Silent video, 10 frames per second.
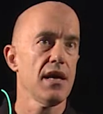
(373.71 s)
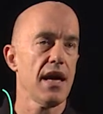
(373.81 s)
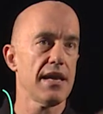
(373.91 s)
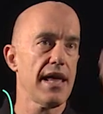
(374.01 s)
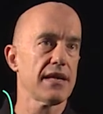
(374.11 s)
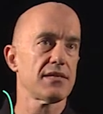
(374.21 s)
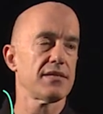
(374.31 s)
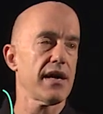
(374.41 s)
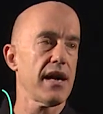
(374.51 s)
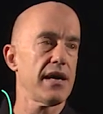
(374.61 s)
and x
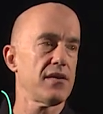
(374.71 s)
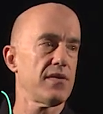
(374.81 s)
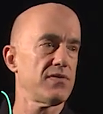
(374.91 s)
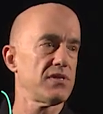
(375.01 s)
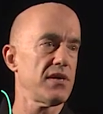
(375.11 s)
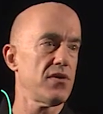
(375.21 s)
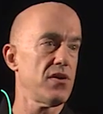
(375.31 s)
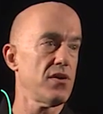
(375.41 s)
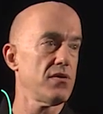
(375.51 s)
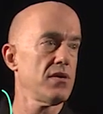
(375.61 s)
dot of
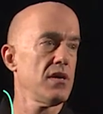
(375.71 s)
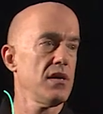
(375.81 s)
0